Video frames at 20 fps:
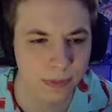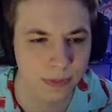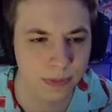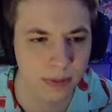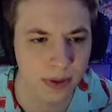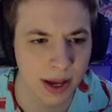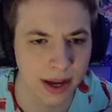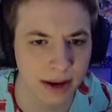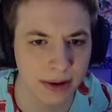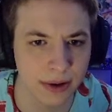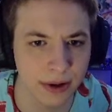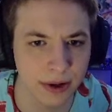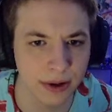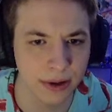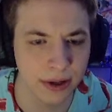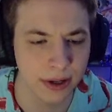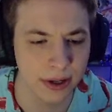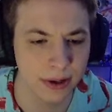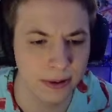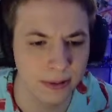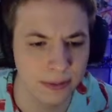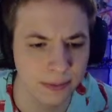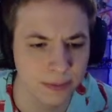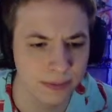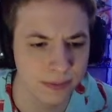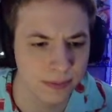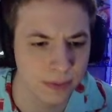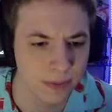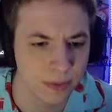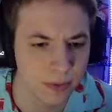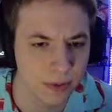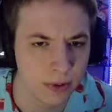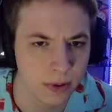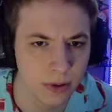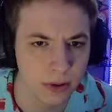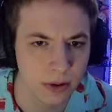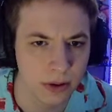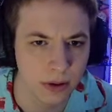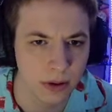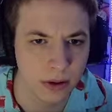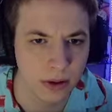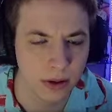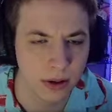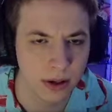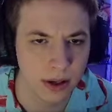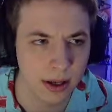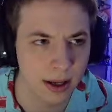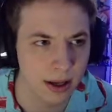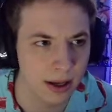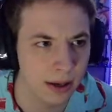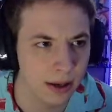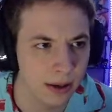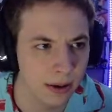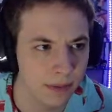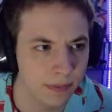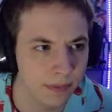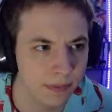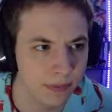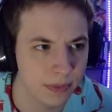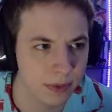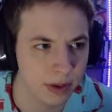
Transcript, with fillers: I don't know, you know? Um,